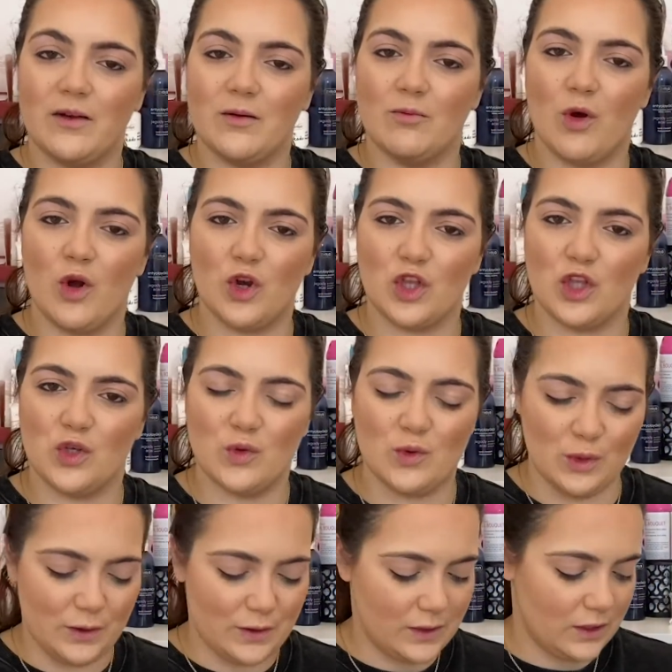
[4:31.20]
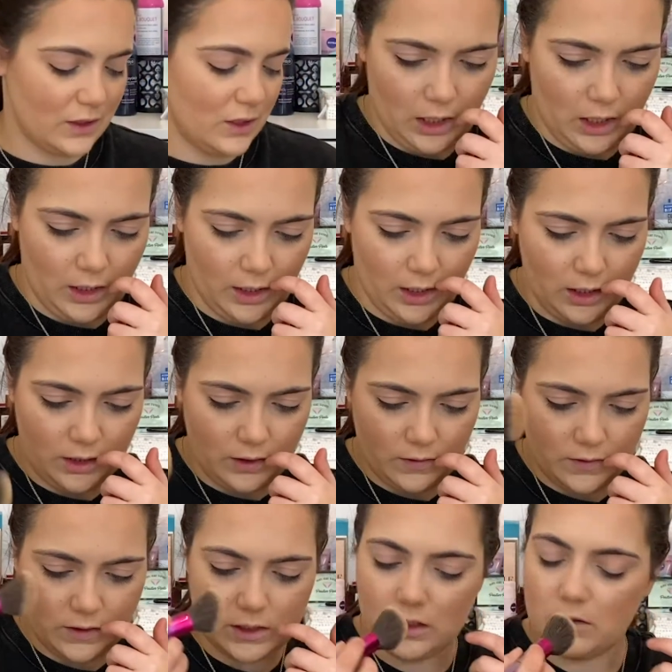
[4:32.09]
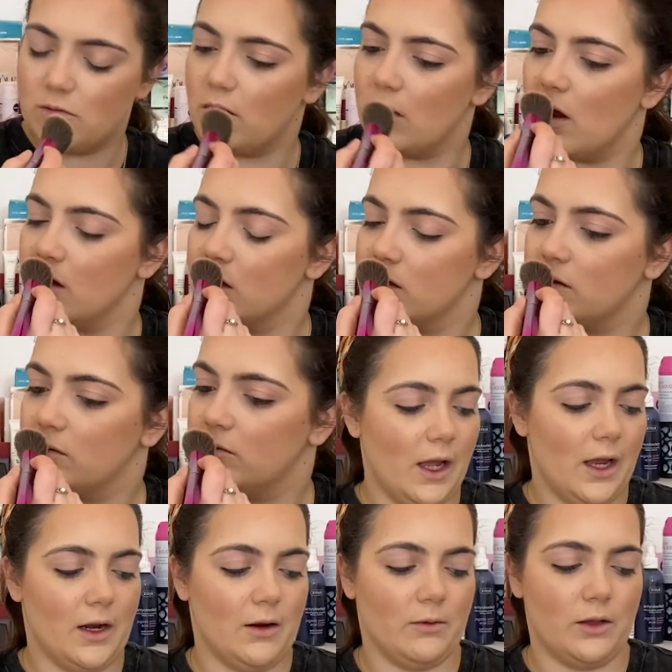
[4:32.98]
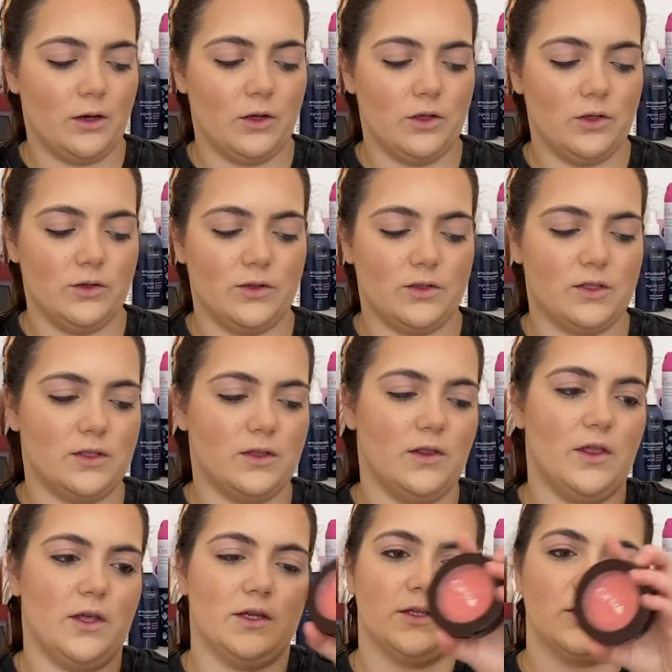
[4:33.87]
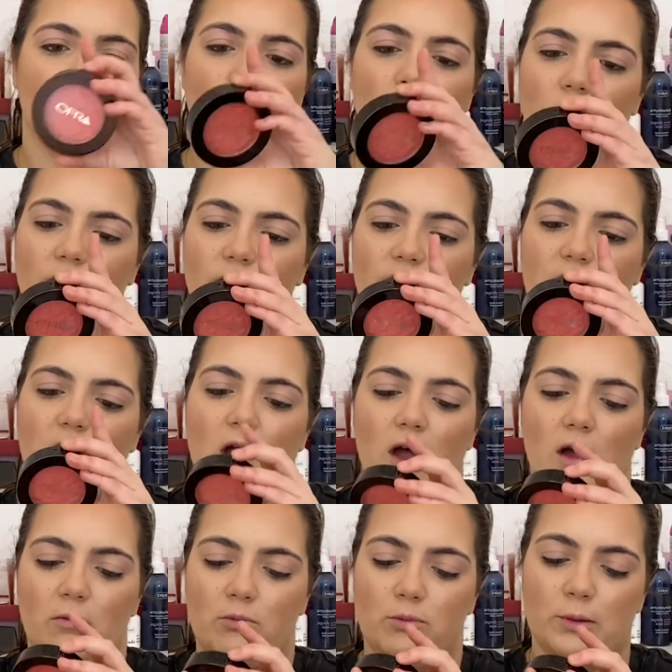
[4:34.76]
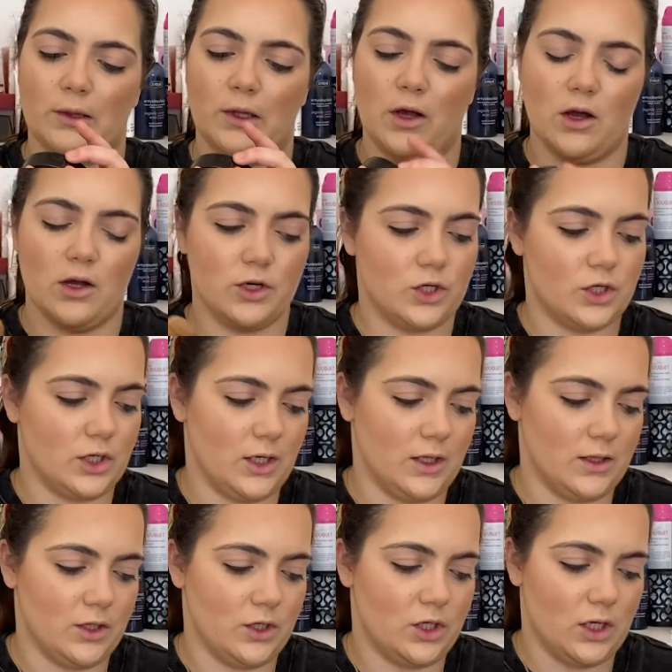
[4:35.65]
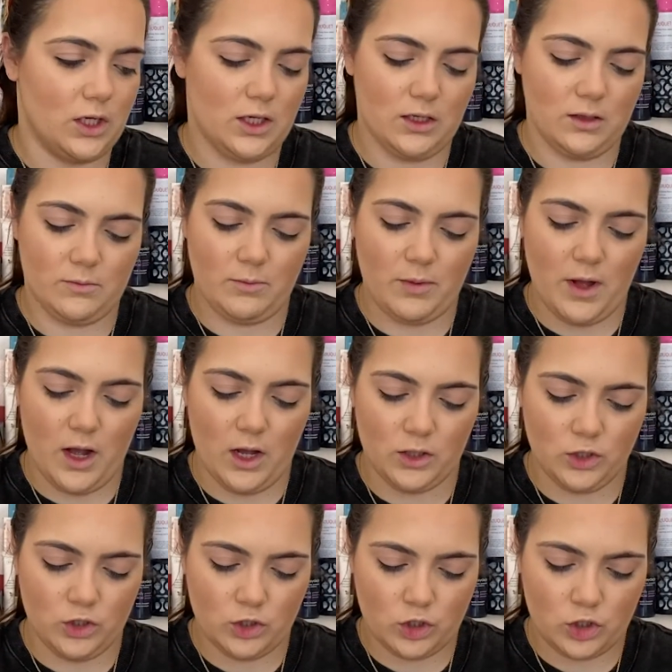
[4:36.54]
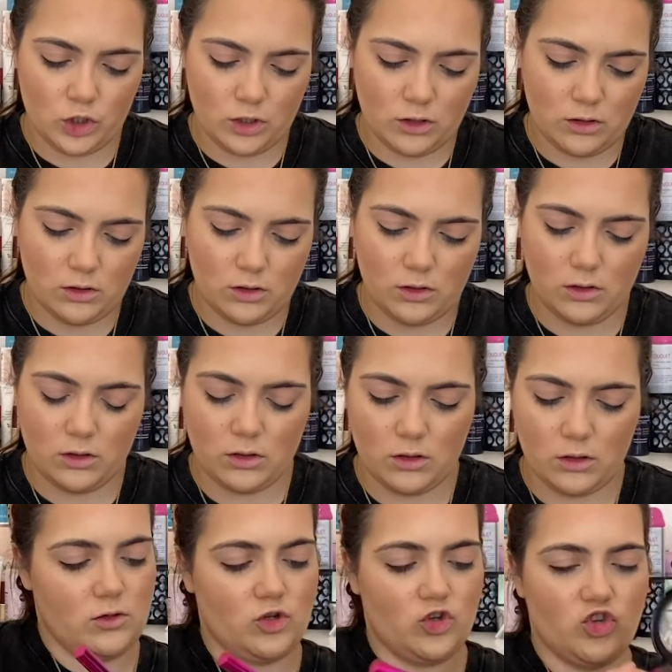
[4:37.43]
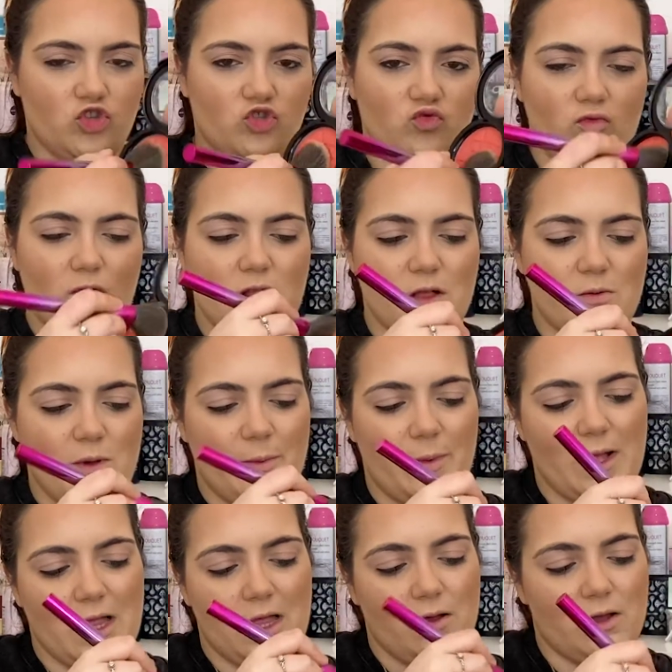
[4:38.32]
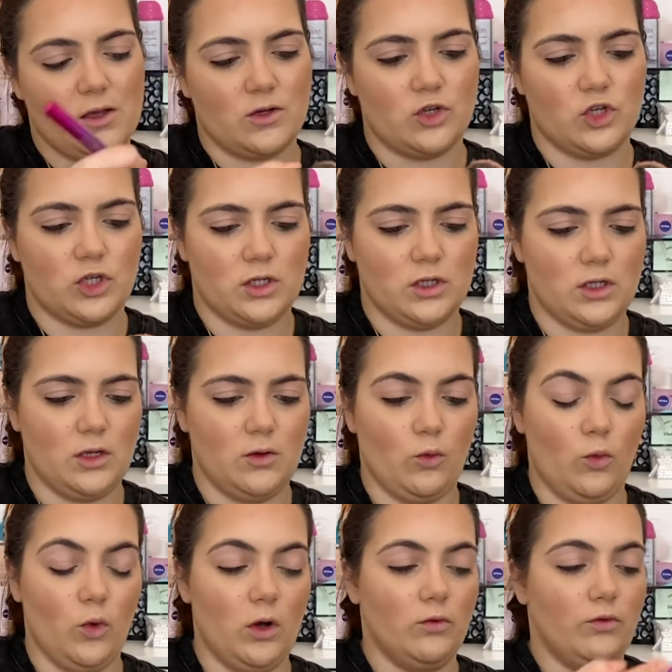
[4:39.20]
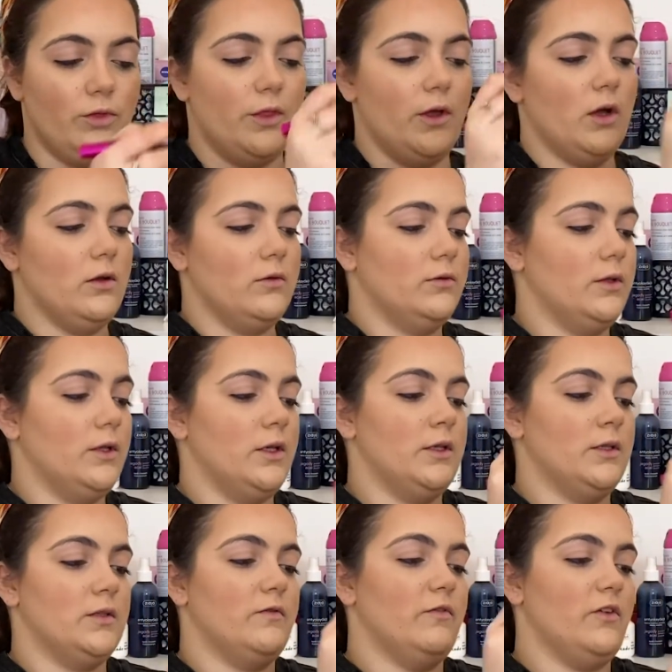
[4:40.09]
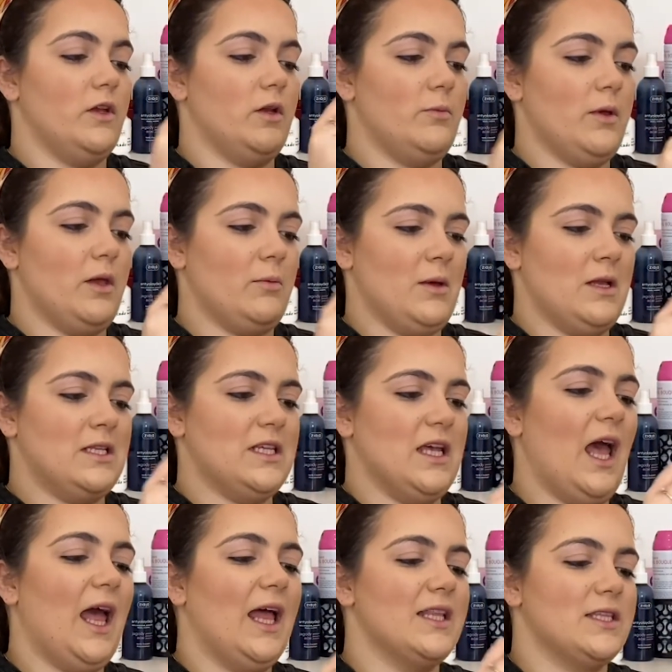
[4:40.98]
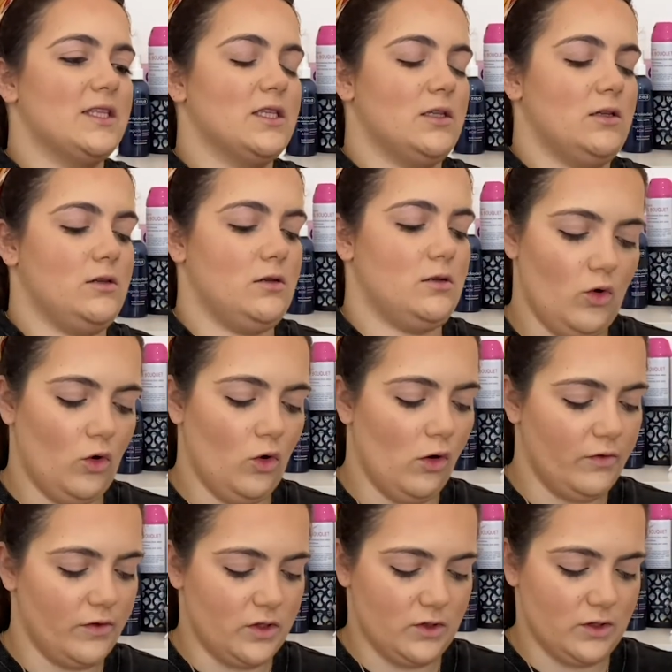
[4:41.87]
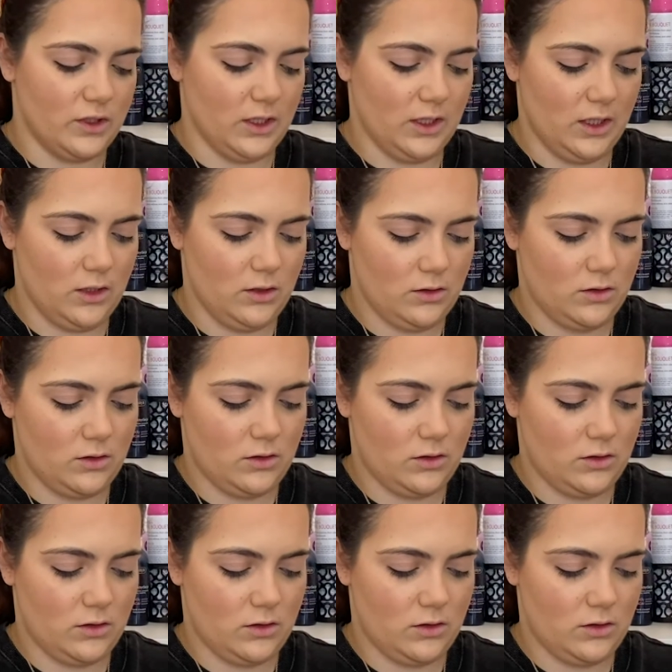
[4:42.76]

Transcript: it more use. I'm gonna use the same brush, and I'm gonna use this Ofra blush in the shade Punch. Swallow blush. Whoa, that is very pigmented. Obviously,